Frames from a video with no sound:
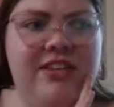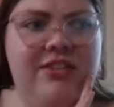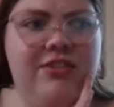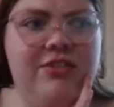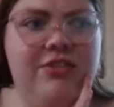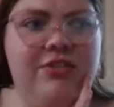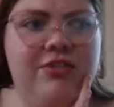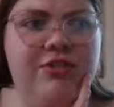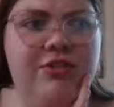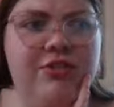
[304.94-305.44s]
Is
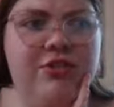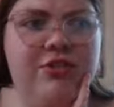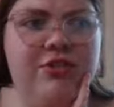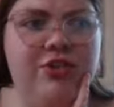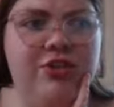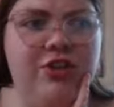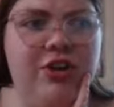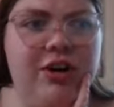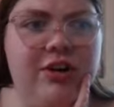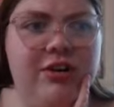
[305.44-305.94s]
this
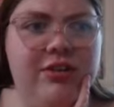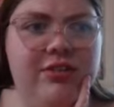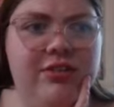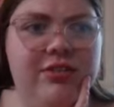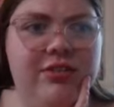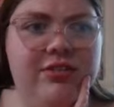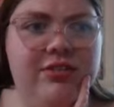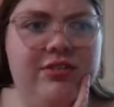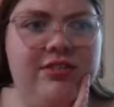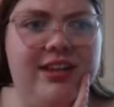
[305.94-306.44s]

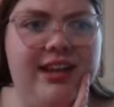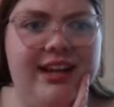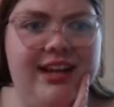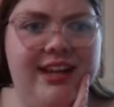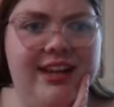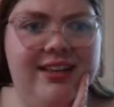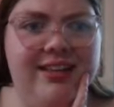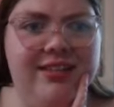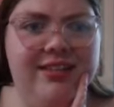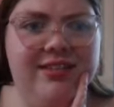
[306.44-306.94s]
Charles
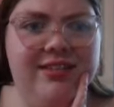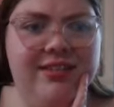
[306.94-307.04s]
Dickens?